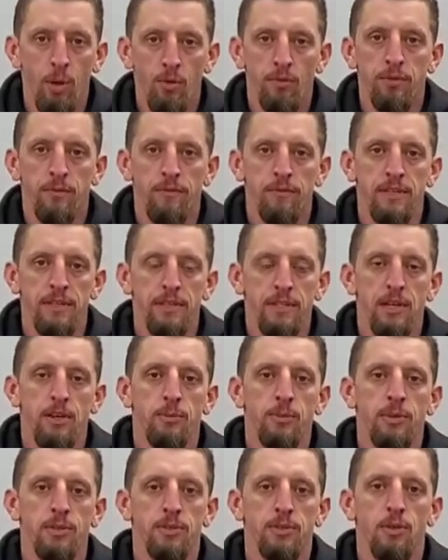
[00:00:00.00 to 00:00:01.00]
both of these
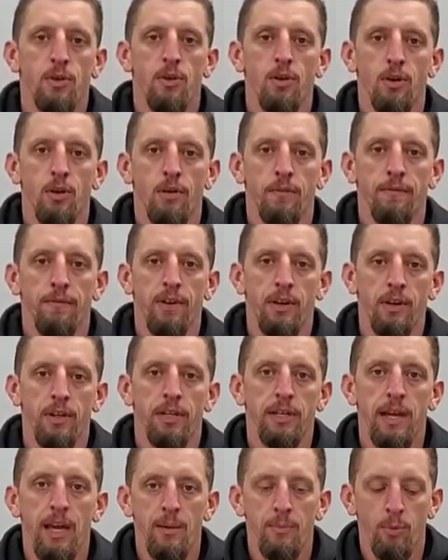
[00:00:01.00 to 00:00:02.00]
helmets are very
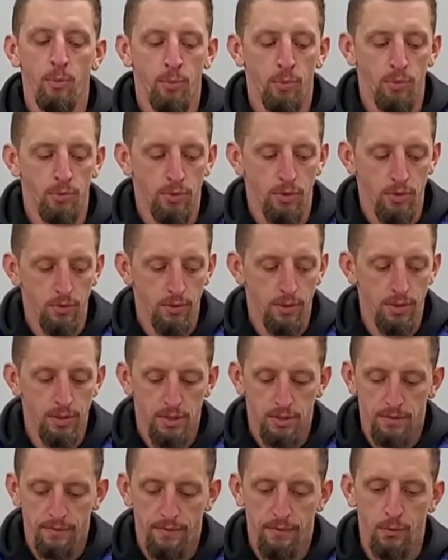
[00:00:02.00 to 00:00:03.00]
capable
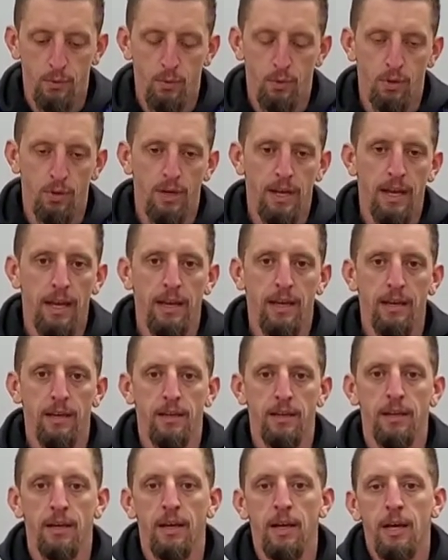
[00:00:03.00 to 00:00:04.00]
units for
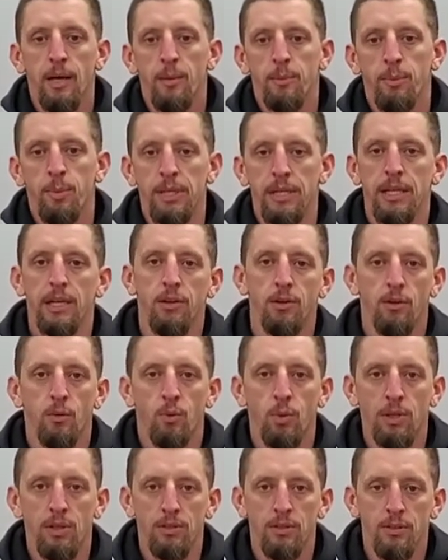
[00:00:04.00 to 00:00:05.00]
a beginner
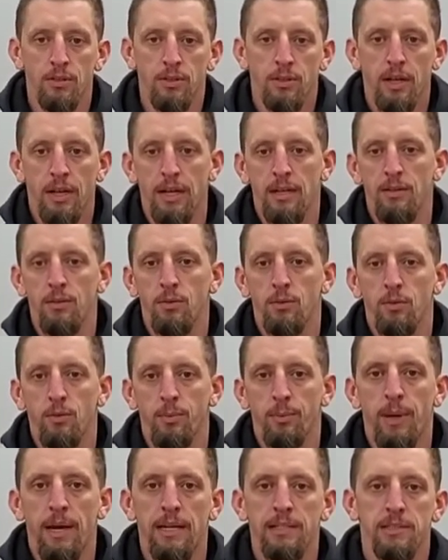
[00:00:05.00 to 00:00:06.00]
welder and or
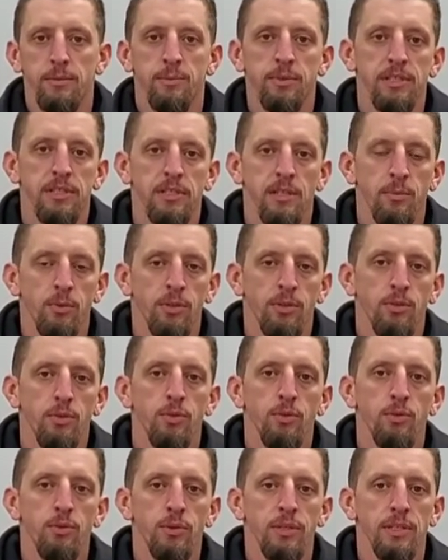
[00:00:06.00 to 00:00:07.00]
possibly someone
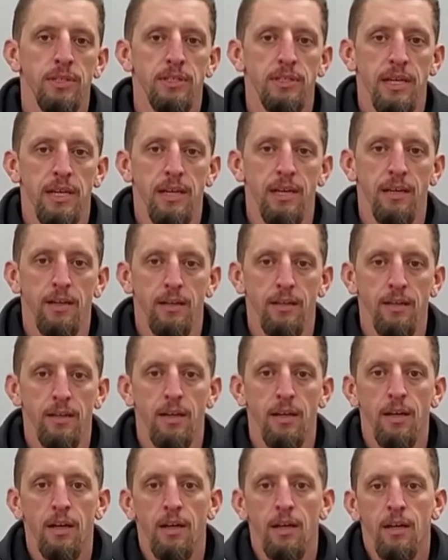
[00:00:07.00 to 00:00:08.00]
who is a
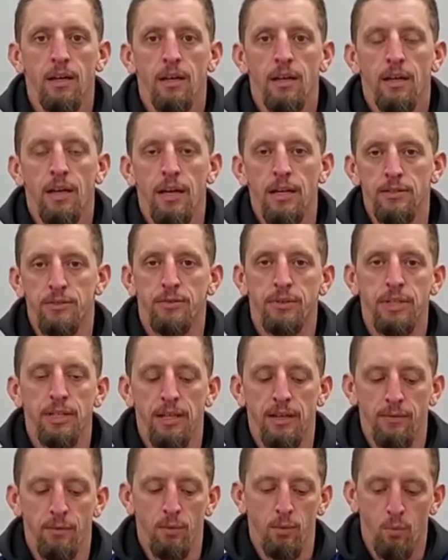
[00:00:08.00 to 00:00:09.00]
entry
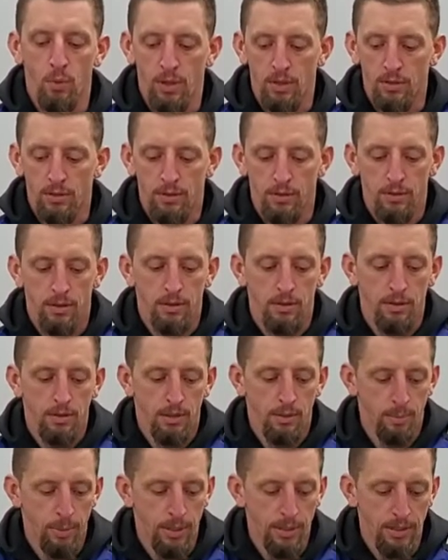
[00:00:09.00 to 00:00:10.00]
level welder,
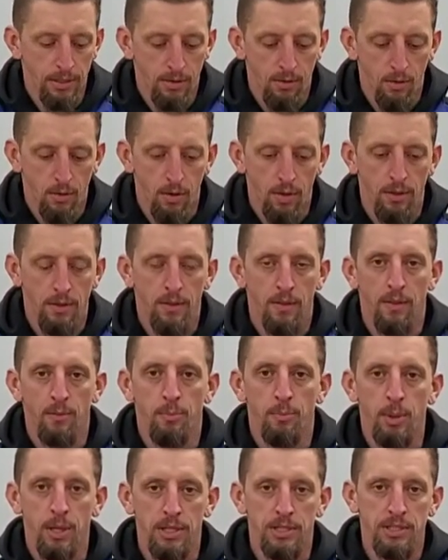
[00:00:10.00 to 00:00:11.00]
depending on the
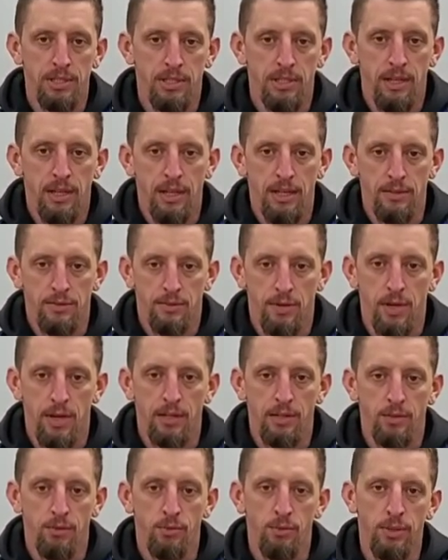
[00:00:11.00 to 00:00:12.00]
budget and
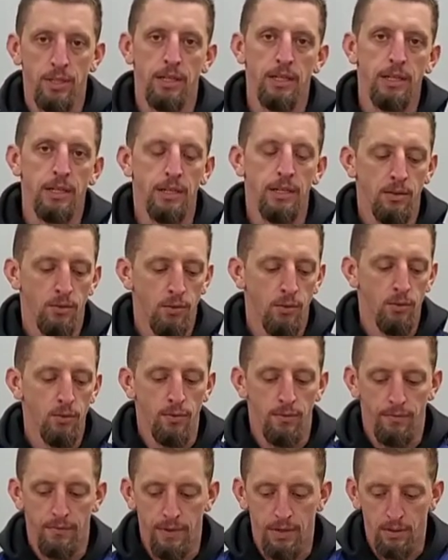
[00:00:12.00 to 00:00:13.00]
trying to get into
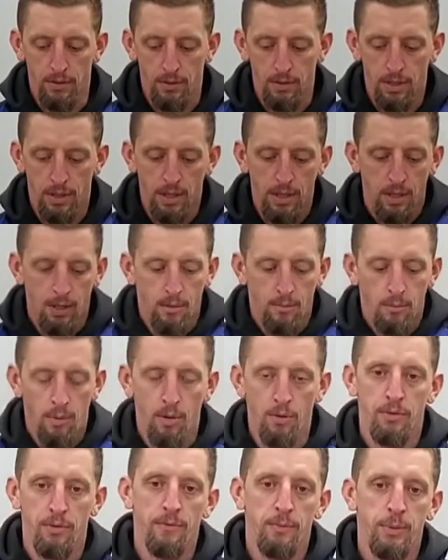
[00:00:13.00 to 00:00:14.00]
the field,
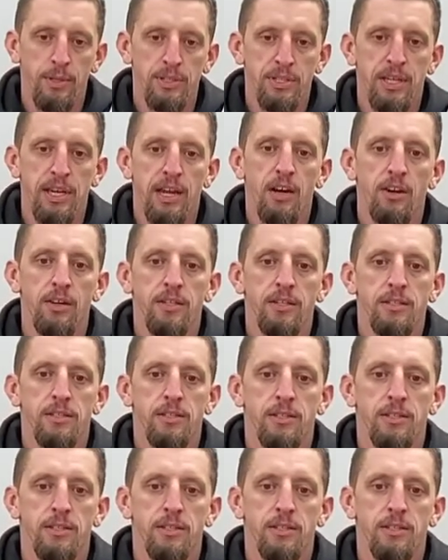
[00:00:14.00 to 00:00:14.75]
both of which carry